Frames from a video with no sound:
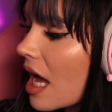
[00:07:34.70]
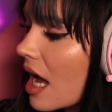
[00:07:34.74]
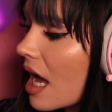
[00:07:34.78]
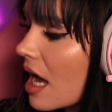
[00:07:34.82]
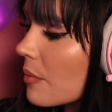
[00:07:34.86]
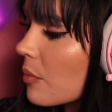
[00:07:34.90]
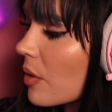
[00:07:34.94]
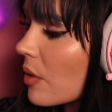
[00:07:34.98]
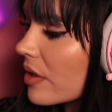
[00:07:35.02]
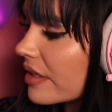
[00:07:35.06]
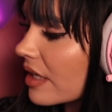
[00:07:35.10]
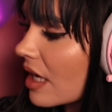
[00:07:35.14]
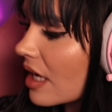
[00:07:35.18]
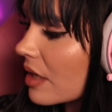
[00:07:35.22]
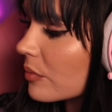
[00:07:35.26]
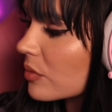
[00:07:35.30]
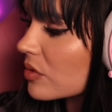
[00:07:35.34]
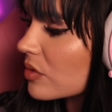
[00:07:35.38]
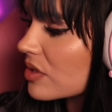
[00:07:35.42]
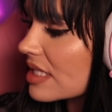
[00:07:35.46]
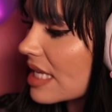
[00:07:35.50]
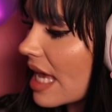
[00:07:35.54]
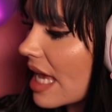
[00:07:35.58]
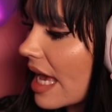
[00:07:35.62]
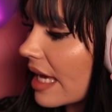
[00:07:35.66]
One thing I will
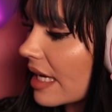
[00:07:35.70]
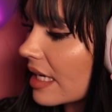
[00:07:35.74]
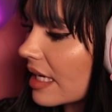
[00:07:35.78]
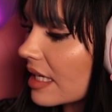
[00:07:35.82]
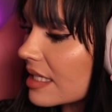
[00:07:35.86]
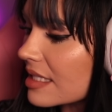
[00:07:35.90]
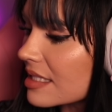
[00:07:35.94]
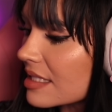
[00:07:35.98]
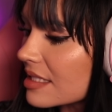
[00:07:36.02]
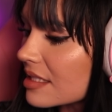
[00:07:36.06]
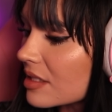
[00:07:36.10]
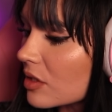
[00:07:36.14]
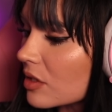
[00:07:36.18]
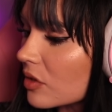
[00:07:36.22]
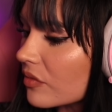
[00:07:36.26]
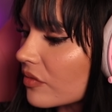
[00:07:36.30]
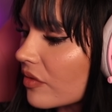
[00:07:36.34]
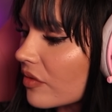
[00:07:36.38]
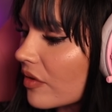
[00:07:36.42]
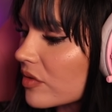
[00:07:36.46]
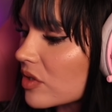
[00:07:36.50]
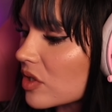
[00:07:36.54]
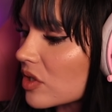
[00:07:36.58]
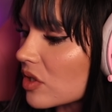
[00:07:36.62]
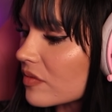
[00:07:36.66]
say is
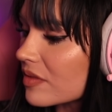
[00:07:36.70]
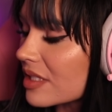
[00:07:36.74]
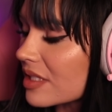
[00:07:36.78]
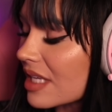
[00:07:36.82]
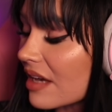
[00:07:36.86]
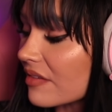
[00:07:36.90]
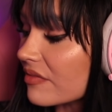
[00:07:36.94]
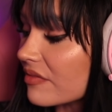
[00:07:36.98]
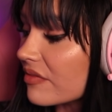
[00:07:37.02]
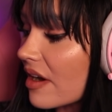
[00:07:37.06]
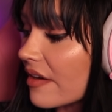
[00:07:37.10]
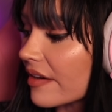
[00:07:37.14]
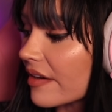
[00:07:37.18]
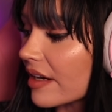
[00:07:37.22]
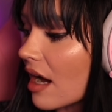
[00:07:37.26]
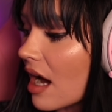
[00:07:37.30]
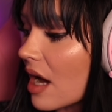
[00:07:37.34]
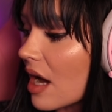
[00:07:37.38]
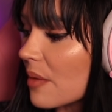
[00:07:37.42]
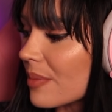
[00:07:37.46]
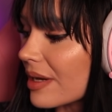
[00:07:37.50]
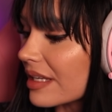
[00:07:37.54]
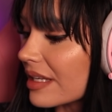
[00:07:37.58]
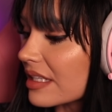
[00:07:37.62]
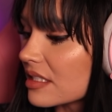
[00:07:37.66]
you've set a very
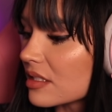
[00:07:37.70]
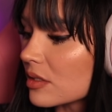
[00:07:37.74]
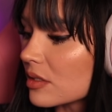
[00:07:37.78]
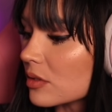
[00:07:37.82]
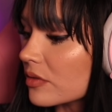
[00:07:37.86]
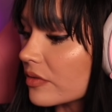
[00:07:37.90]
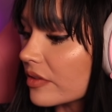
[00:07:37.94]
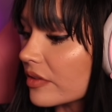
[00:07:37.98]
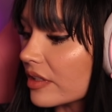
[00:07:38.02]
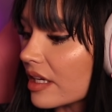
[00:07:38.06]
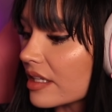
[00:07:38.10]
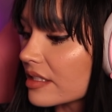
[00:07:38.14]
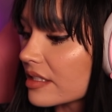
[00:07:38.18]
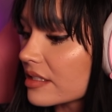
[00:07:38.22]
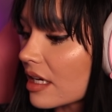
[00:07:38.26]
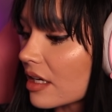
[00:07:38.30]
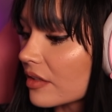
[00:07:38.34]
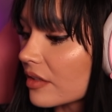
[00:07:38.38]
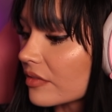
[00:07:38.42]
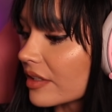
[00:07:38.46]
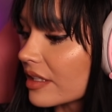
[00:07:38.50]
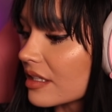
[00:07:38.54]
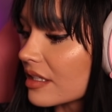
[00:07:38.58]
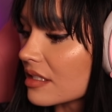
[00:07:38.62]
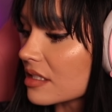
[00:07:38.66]
high pedestal for your next
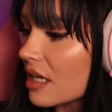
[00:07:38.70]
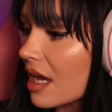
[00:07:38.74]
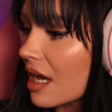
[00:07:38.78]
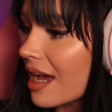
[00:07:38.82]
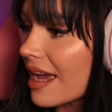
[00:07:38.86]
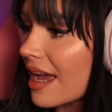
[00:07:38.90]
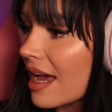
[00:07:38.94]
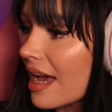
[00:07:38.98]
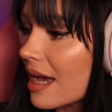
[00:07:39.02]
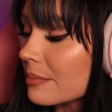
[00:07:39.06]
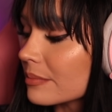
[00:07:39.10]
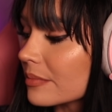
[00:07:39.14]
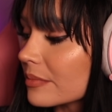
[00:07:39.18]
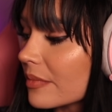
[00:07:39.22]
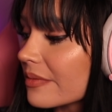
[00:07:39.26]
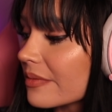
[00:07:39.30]
girlfriend, because I am